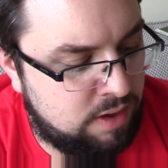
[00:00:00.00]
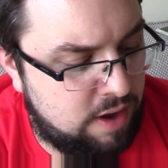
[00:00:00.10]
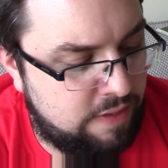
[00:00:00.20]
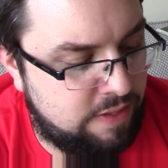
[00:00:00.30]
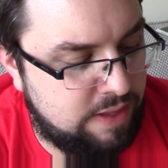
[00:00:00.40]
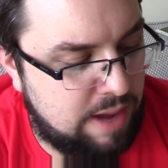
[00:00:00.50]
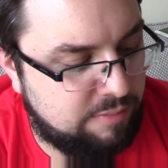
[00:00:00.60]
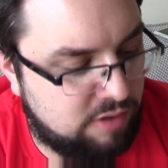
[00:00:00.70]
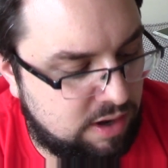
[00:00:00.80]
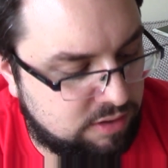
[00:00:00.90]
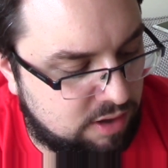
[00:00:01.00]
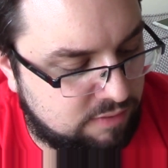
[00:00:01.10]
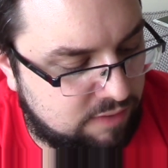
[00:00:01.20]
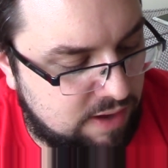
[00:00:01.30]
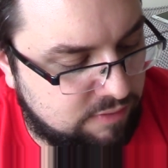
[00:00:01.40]
and then the amaretto
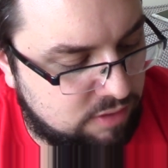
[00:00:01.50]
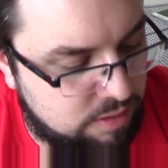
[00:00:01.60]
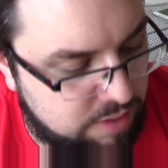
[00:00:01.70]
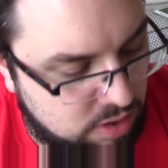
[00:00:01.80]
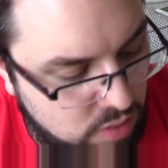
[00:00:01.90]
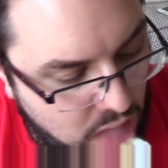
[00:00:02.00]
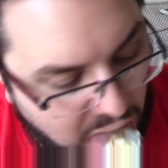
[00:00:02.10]
flavour in the middle.